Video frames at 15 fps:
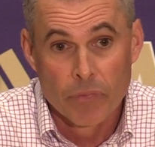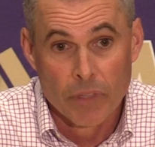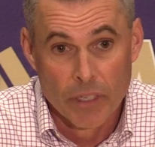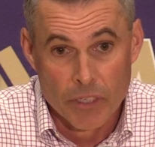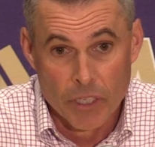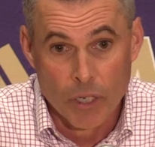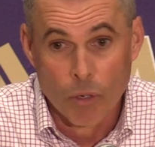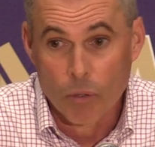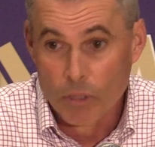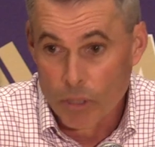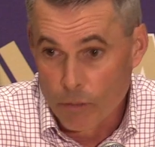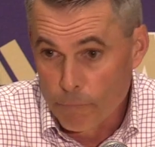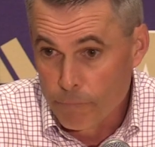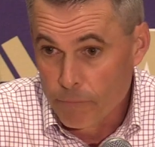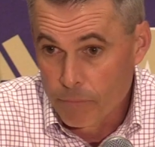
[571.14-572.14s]
then you go into
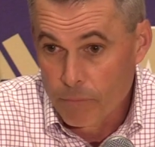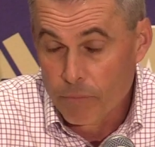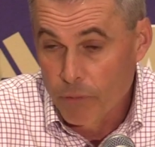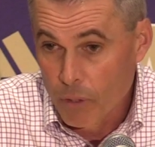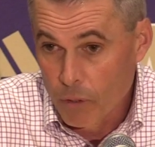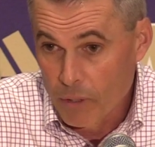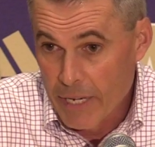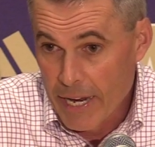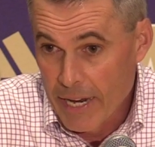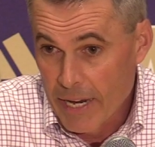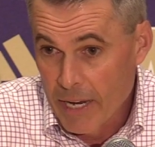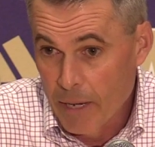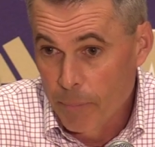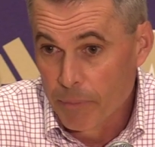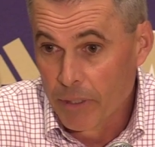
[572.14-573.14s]
the fall
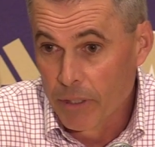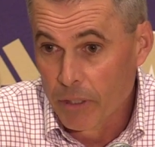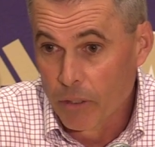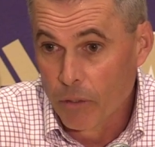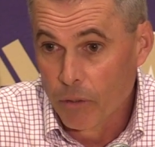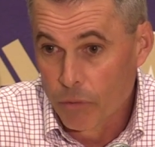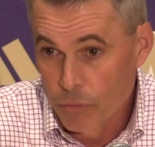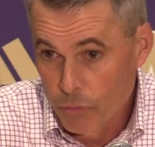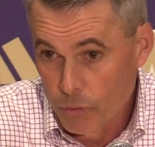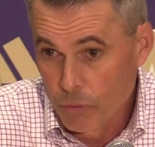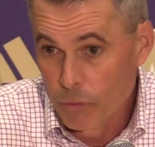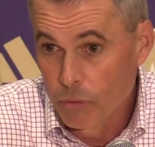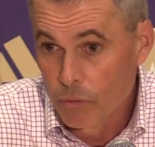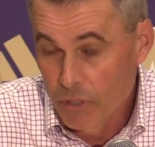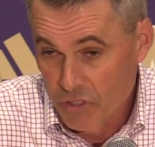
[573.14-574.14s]
camp, and then you go
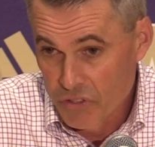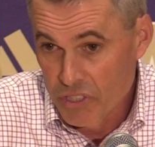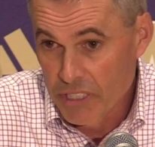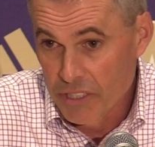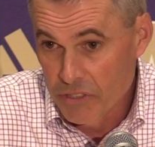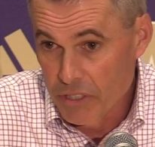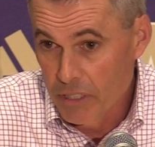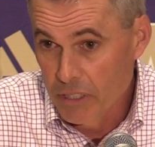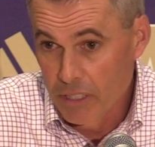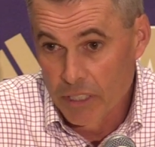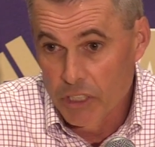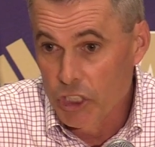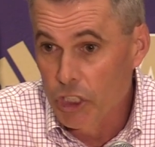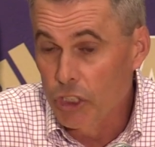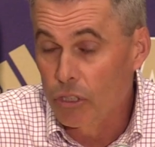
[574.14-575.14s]
through the season.
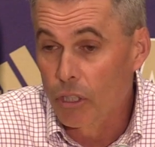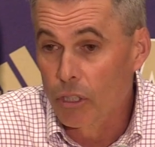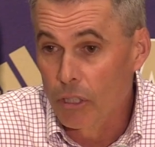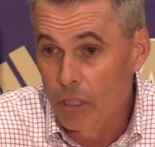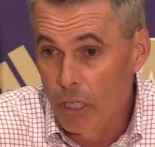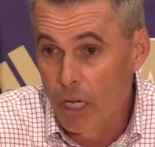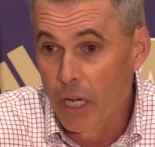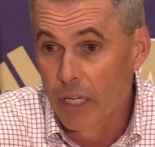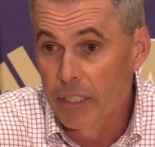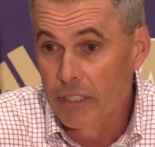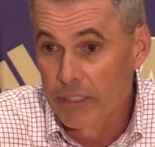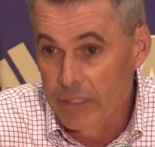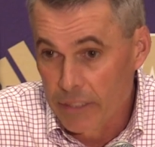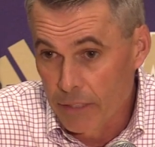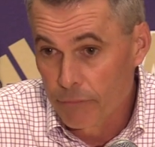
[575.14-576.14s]
It's just a
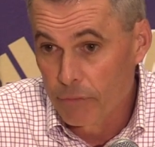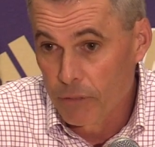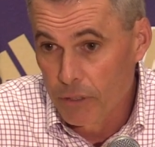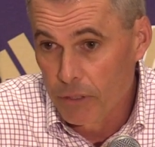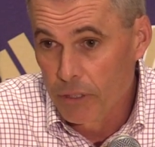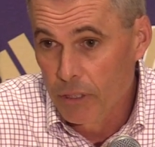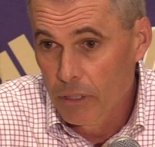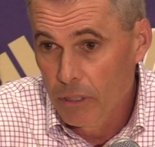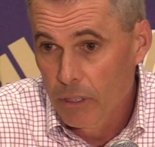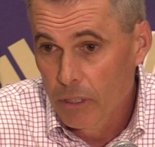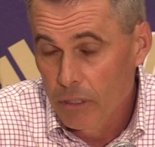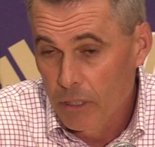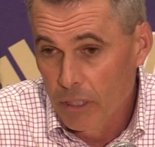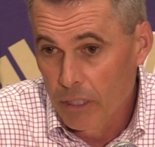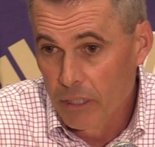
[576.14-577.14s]
lot different
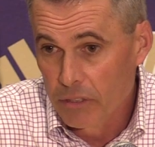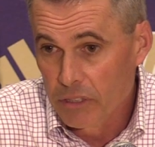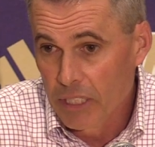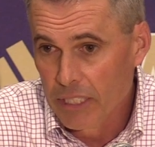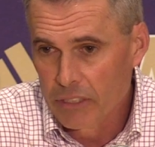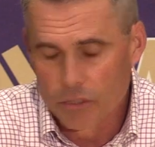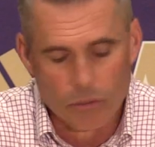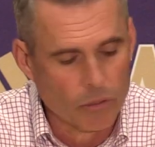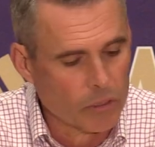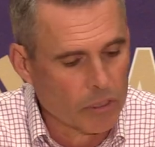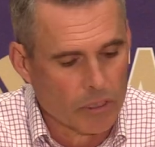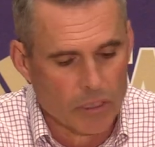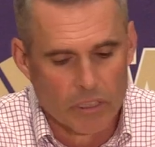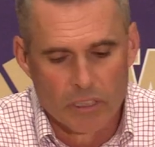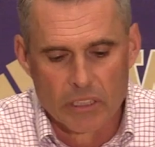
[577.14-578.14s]
than it is in high school. And
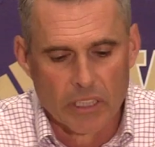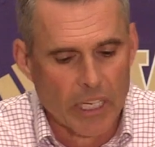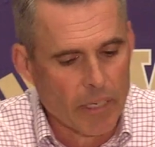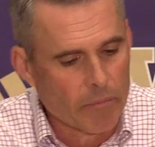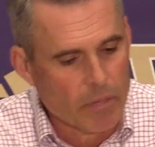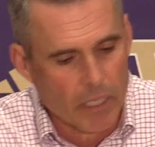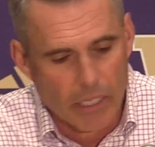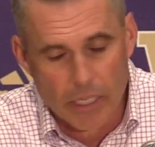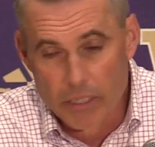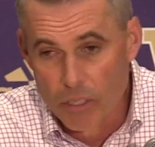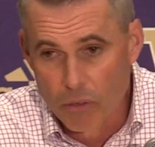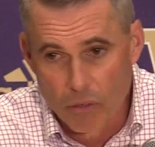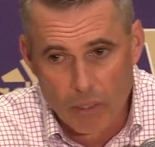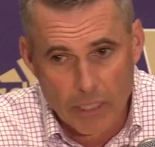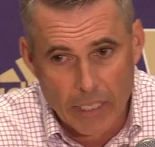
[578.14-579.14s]
it's the same thing I
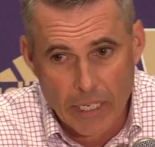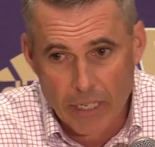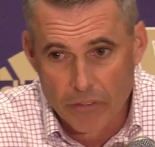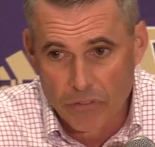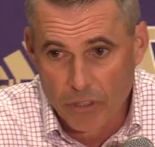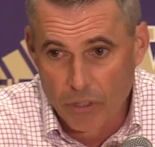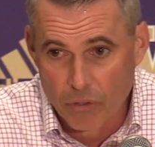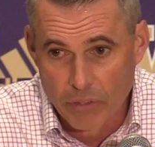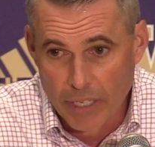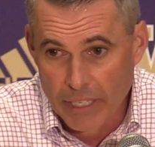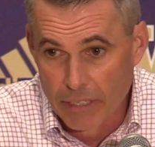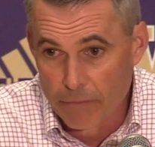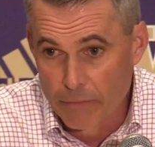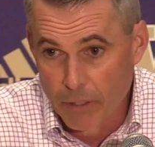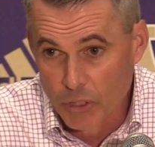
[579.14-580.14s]
know our guys that go to the
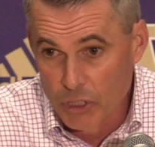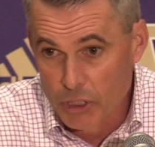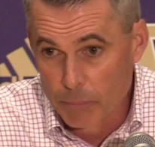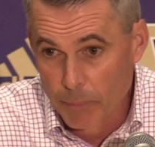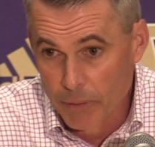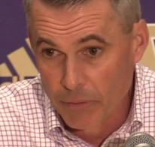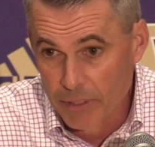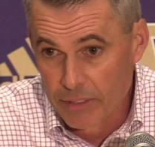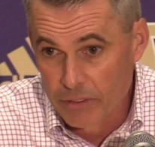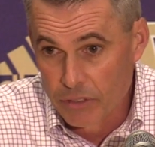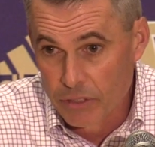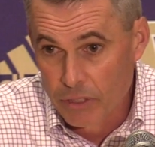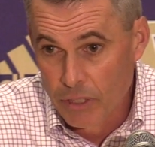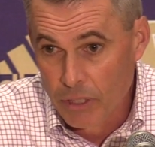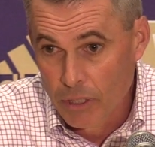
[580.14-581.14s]
NFL
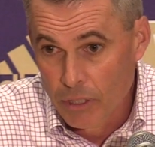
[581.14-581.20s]
experience.